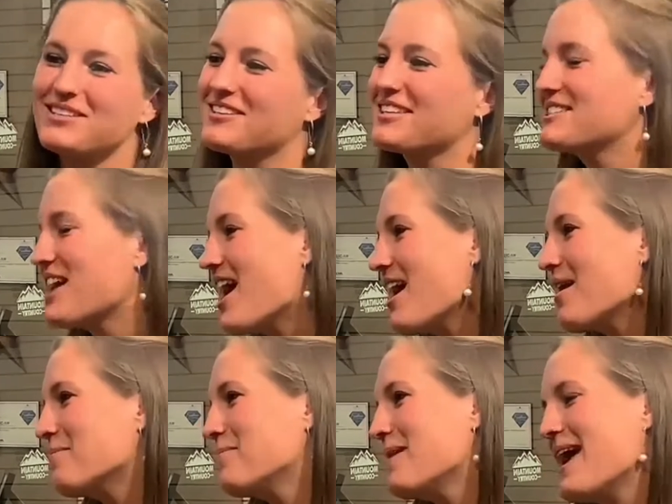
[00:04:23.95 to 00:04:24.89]
to
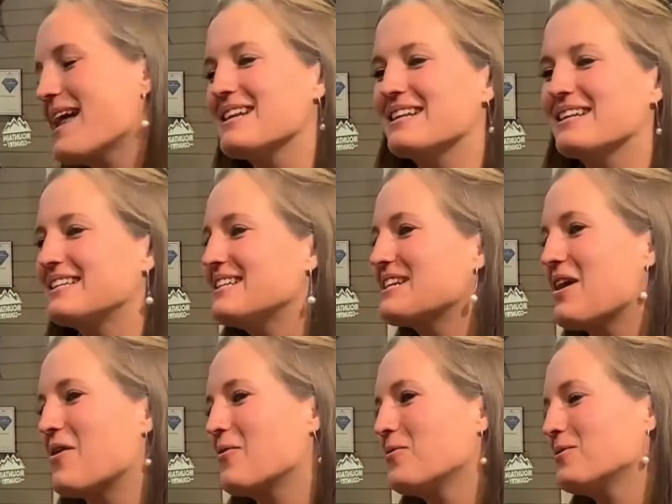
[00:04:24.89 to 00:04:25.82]
stop and you
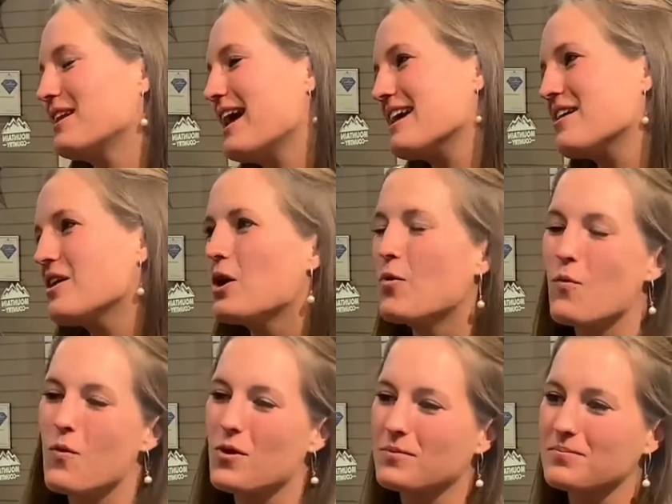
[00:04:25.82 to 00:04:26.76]
know like
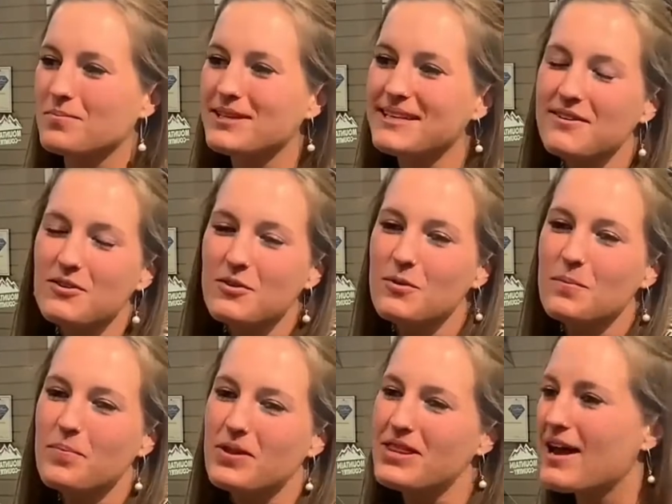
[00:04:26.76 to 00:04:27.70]
warm soup
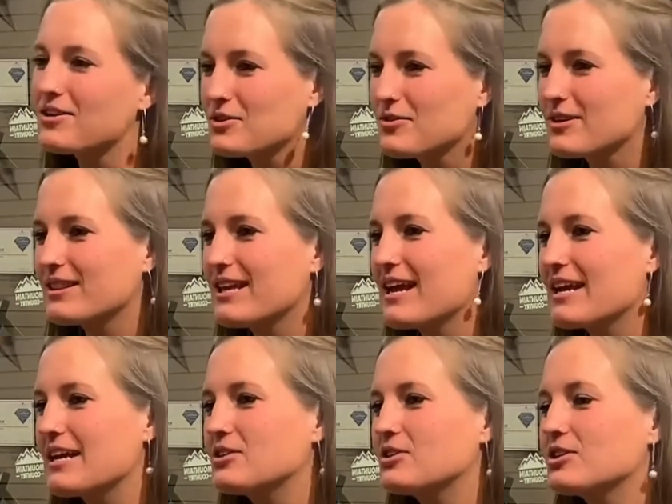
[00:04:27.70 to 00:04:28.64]
and that sort of thing
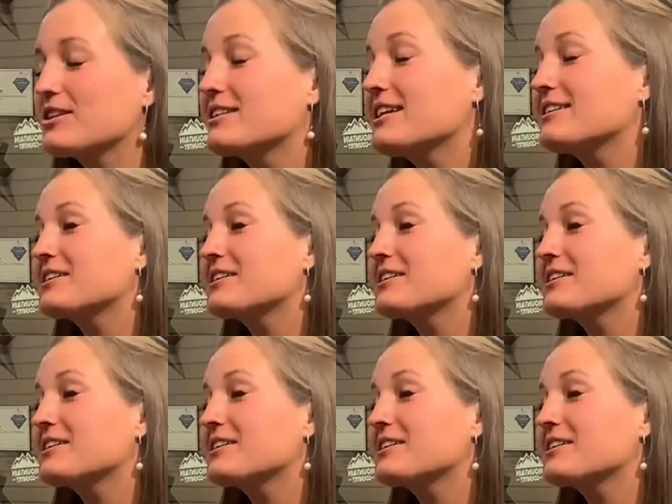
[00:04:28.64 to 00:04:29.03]
it's just it's a